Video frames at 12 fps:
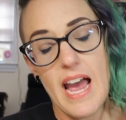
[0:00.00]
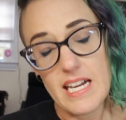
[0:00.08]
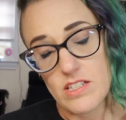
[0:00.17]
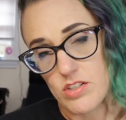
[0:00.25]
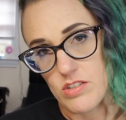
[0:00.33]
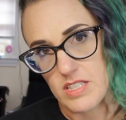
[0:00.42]

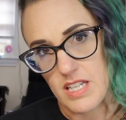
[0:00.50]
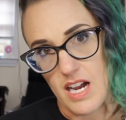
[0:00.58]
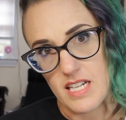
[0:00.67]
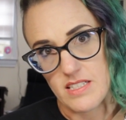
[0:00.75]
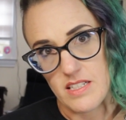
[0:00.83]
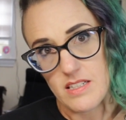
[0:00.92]

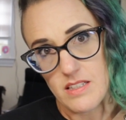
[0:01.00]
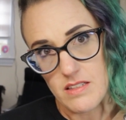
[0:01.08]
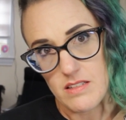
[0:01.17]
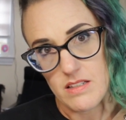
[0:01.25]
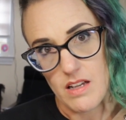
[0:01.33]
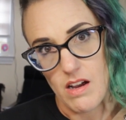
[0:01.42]

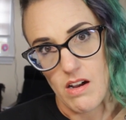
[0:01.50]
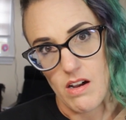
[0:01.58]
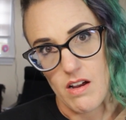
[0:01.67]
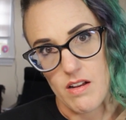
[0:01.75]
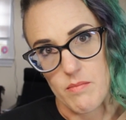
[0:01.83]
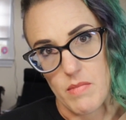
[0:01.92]
exercises
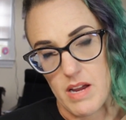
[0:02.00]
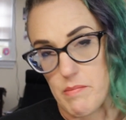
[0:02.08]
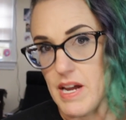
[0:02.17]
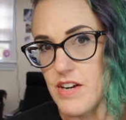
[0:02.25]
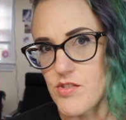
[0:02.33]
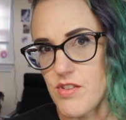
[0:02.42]
on my
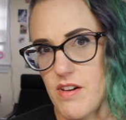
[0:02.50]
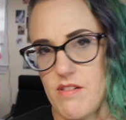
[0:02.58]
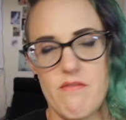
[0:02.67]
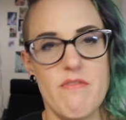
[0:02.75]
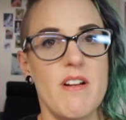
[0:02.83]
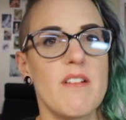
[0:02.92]

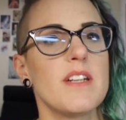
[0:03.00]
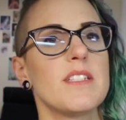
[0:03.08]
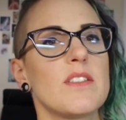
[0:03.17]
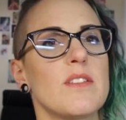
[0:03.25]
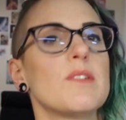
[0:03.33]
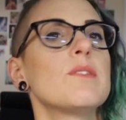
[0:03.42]
Patreon very
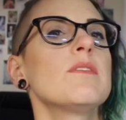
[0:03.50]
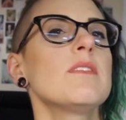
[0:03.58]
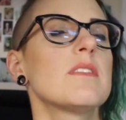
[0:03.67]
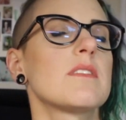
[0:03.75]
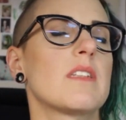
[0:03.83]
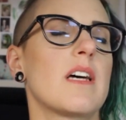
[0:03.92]

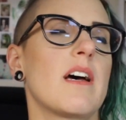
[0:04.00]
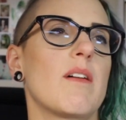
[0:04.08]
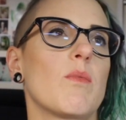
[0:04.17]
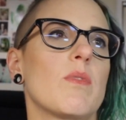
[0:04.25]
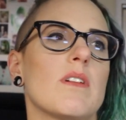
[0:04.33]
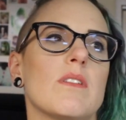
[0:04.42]
soon that
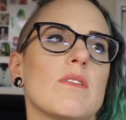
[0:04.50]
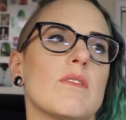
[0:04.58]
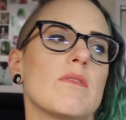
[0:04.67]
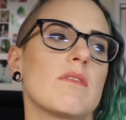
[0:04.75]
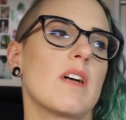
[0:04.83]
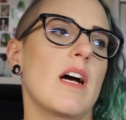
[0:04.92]

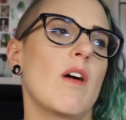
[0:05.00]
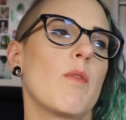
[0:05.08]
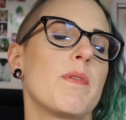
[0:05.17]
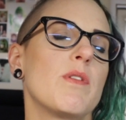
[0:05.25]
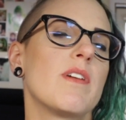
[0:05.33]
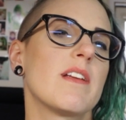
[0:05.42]
will
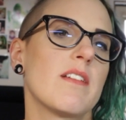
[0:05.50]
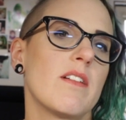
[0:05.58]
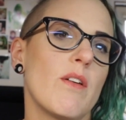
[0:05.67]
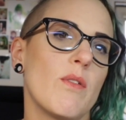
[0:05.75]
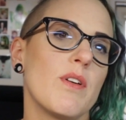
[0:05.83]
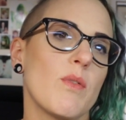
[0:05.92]
help you get to
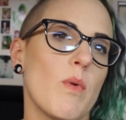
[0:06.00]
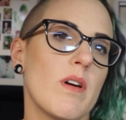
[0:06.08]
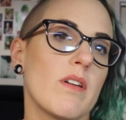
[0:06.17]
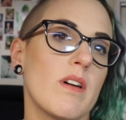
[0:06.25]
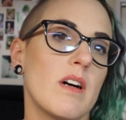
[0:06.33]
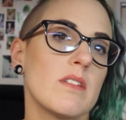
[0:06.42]
know your
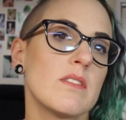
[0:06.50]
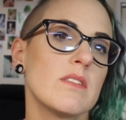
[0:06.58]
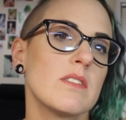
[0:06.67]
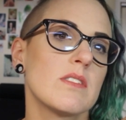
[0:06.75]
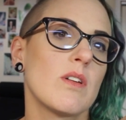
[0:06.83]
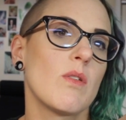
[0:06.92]

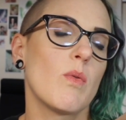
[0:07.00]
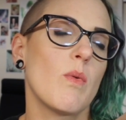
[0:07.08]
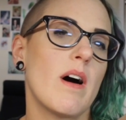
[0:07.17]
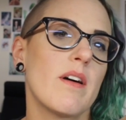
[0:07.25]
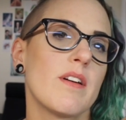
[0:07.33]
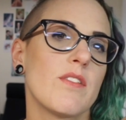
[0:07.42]
watercolors. So
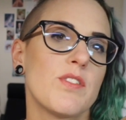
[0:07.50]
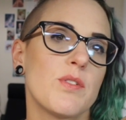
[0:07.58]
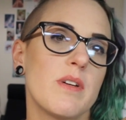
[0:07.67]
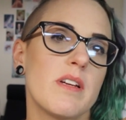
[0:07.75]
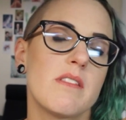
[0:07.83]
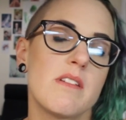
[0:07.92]
while you're
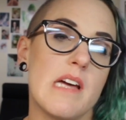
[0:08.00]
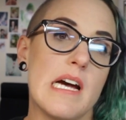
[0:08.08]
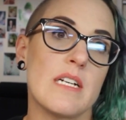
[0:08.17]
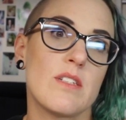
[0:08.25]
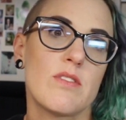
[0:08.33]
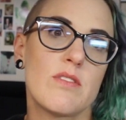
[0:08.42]
doing the
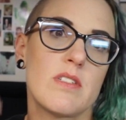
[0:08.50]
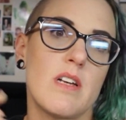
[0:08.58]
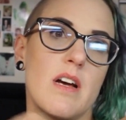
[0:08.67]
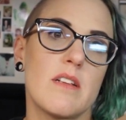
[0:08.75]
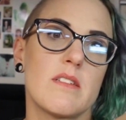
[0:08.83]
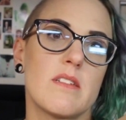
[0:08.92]

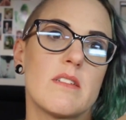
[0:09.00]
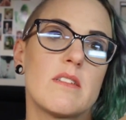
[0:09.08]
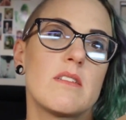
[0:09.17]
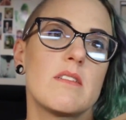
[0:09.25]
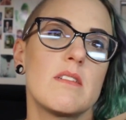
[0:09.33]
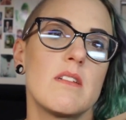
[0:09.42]

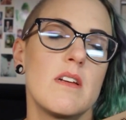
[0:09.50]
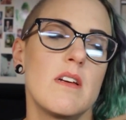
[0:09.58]
exercises,